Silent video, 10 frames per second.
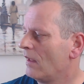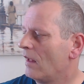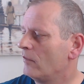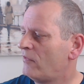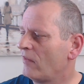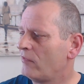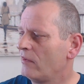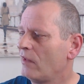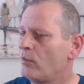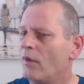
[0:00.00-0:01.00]
I'm
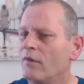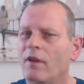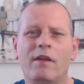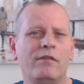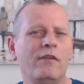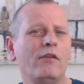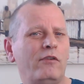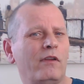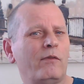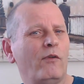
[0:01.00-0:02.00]
testing this one
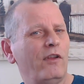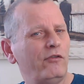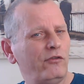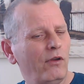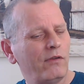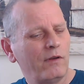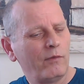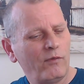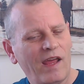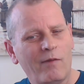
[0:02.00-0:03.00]
not just for the juice and the
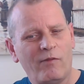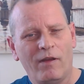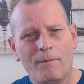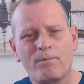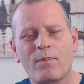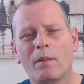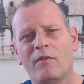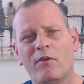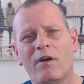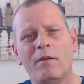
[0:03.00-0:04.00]
flavour,
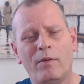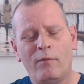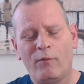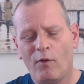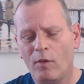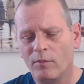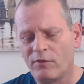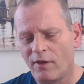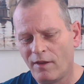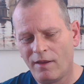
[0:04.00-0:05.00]
but for how it
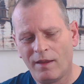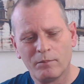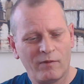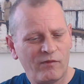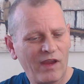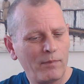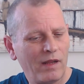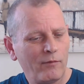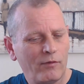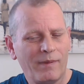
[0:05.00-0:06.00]
performs. Been vaping
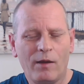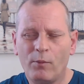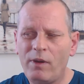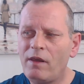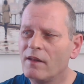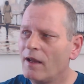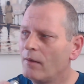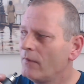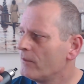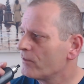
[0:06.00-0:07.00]
it for about a week
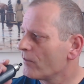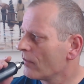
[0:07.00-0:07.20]
now.